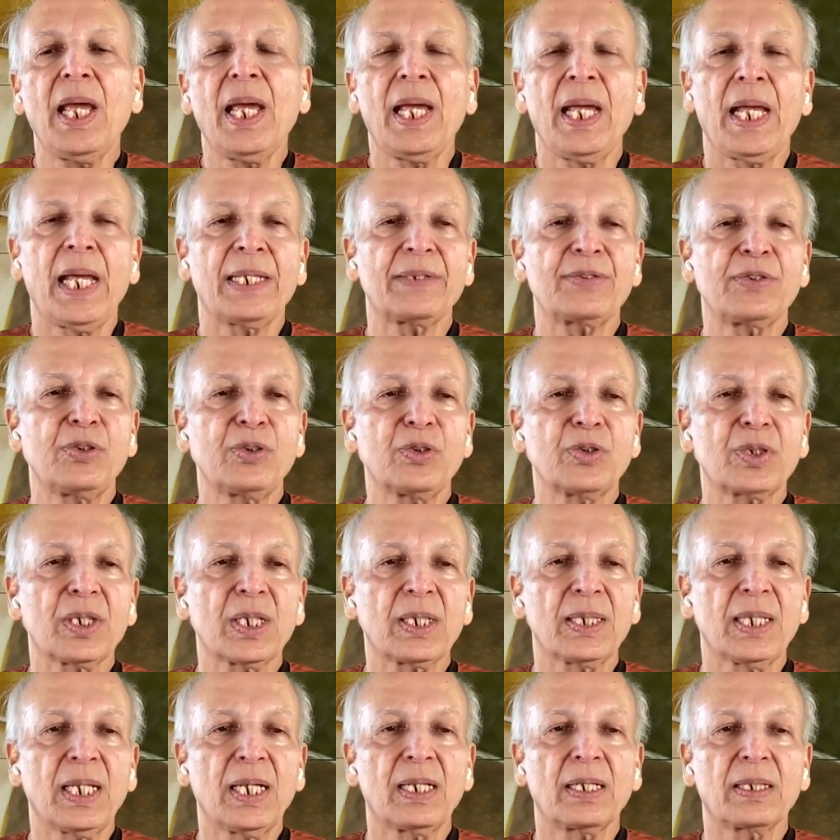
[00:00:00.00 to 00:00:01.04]
As you know, the
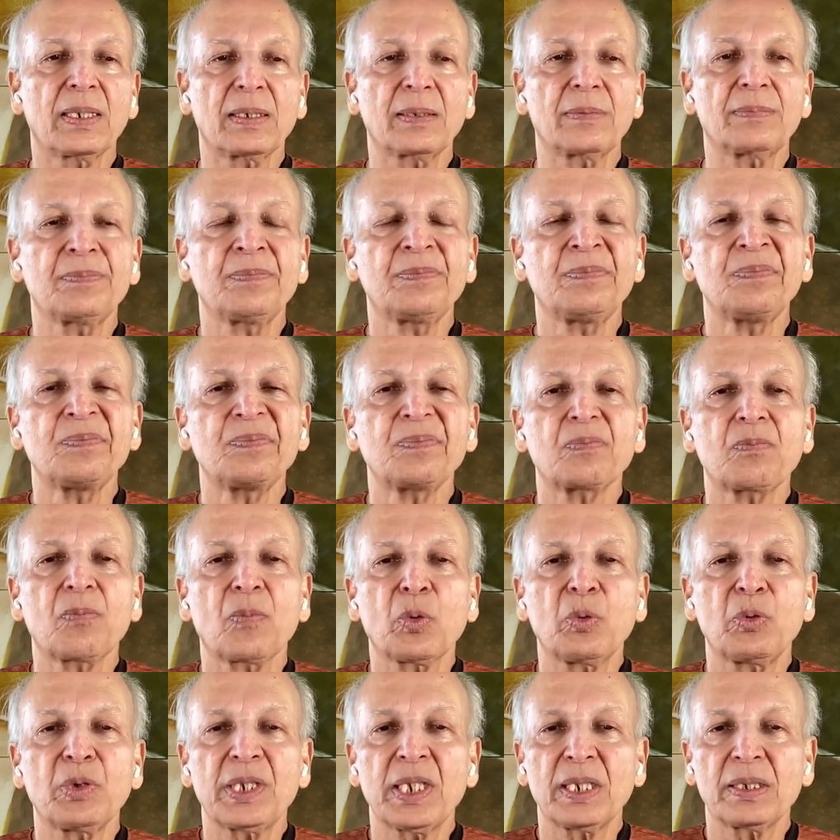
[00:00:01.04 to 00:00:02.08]
lung,
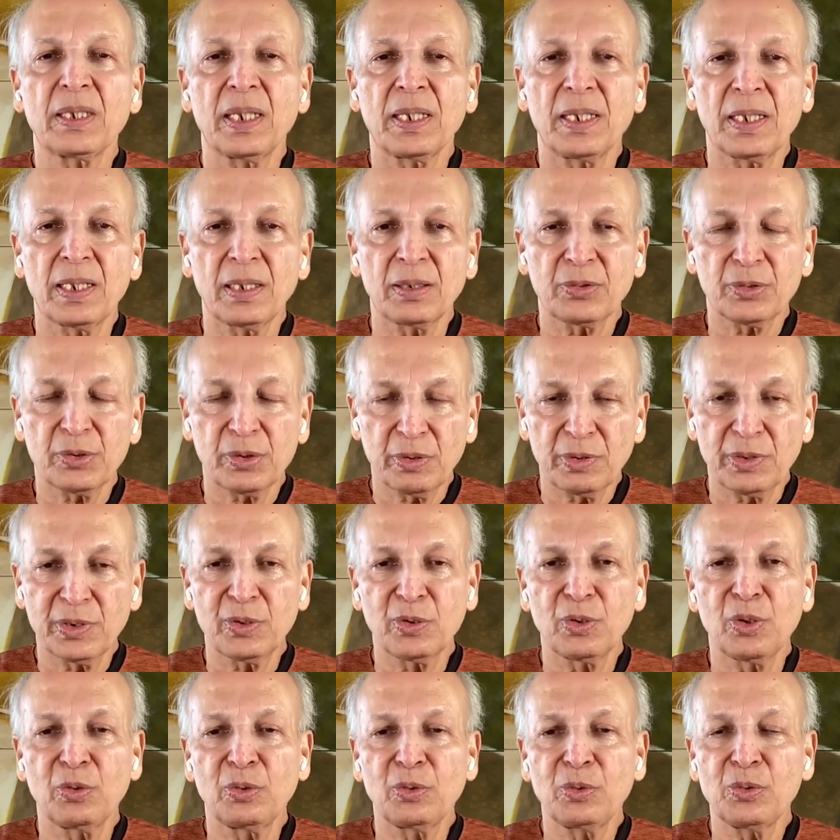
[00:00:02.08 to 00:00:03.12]
we take the air through our
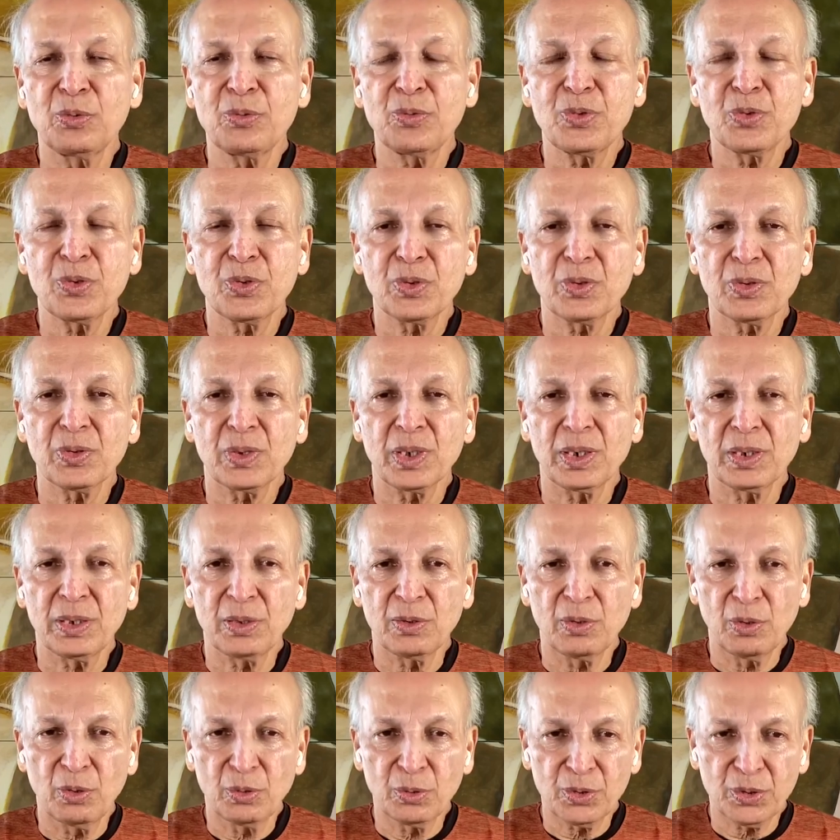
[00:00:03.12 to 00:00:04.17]
nose, then it
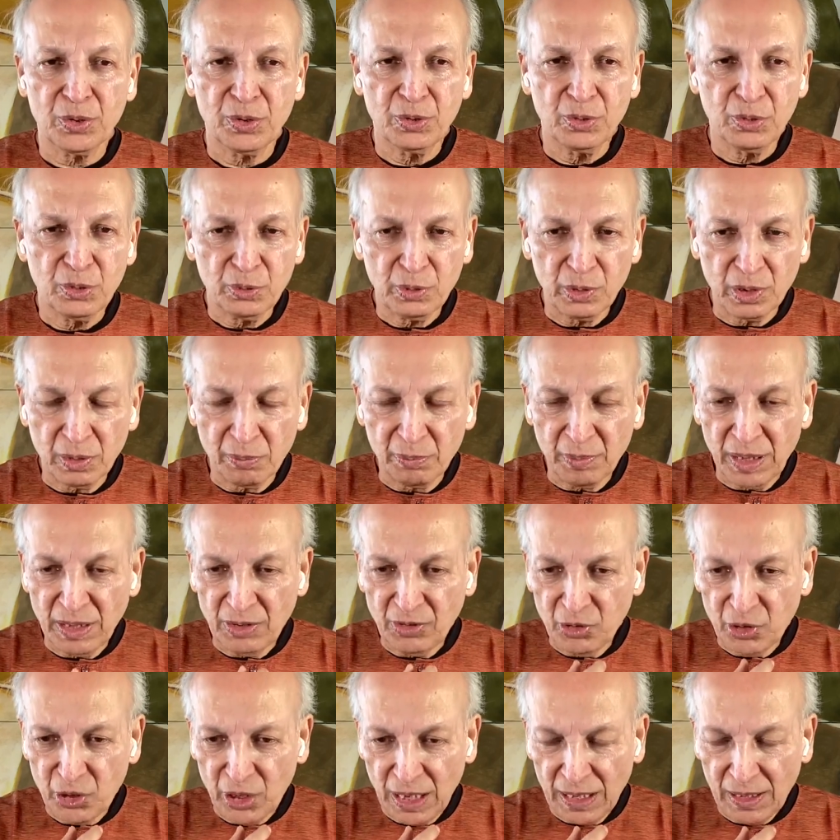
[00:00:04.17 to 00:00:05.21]
goes into a main
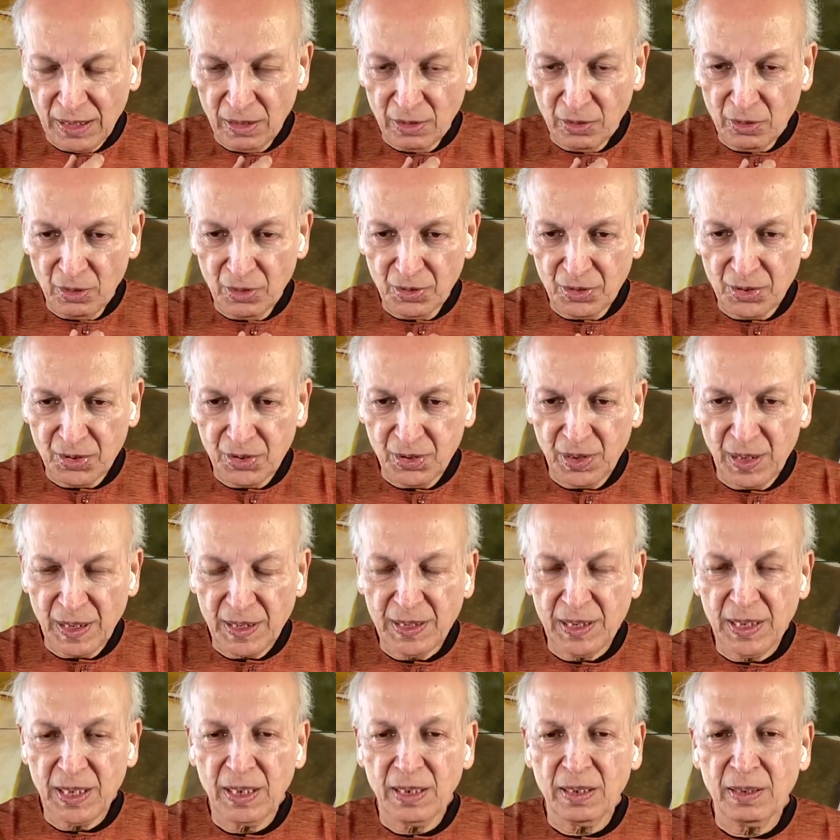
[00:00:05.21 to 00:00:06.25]
channel called
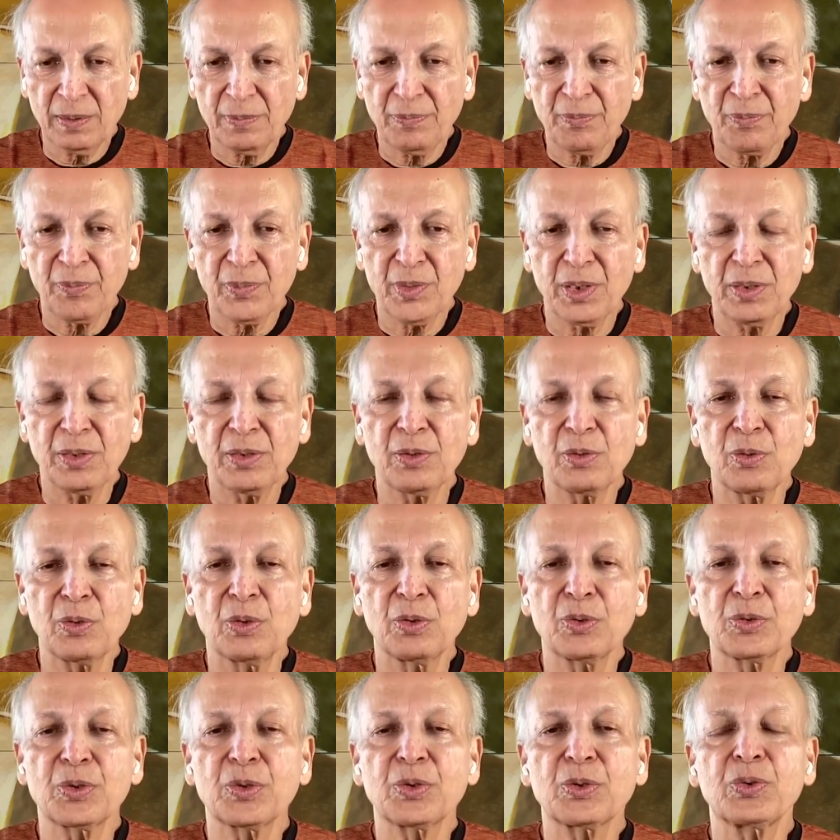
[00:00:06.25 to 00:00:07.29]
trachea, then it
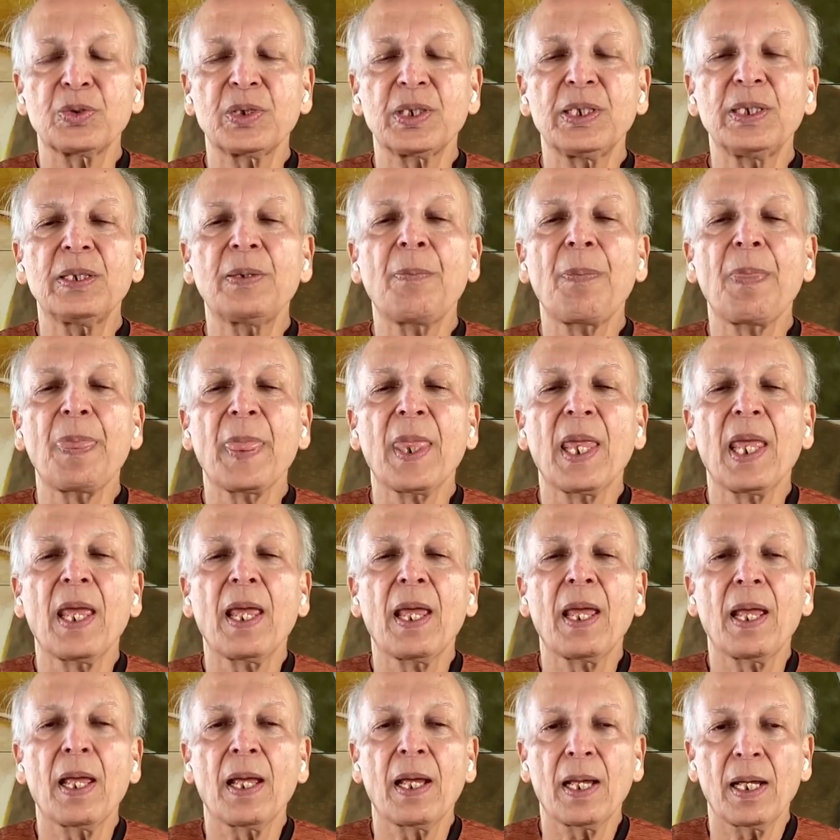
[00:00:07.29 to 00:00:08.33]
goes to the
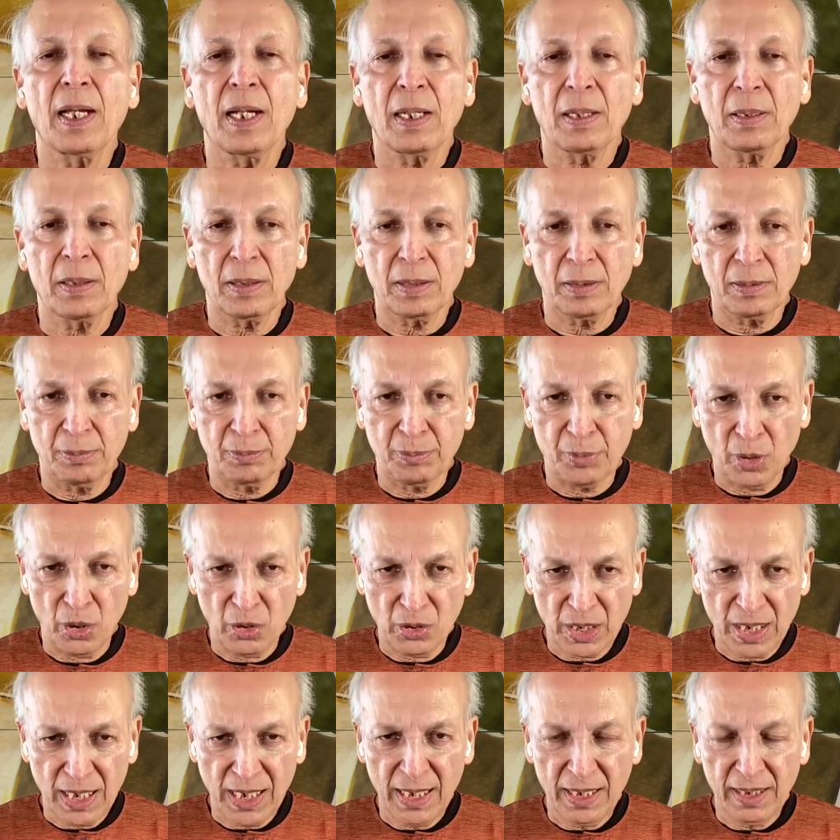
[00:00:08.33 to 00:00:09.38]

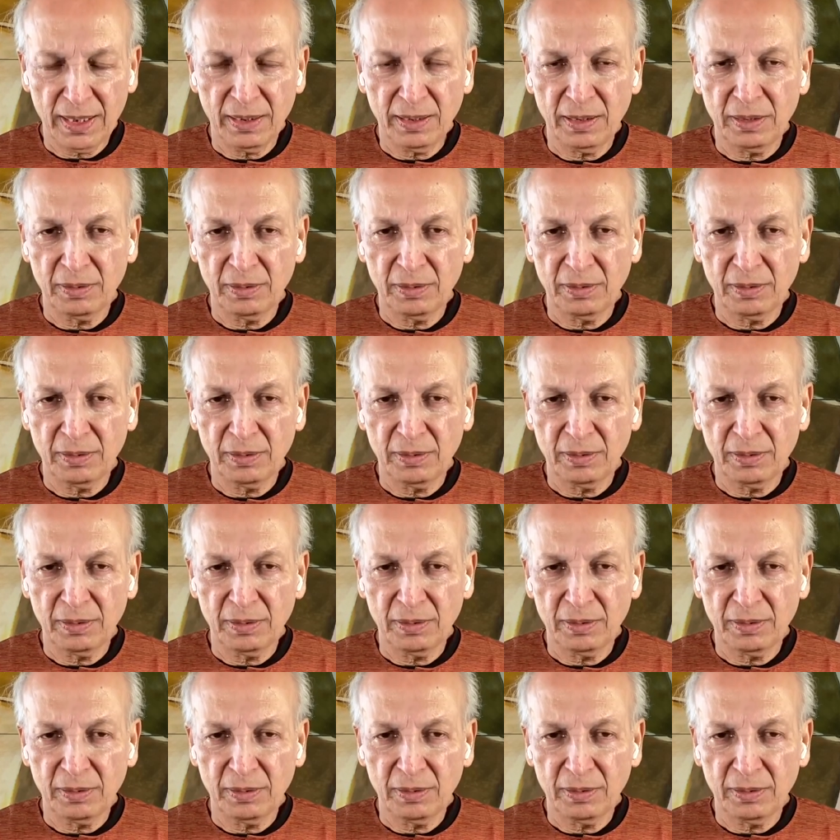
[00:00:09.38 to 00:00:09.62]
bronchi,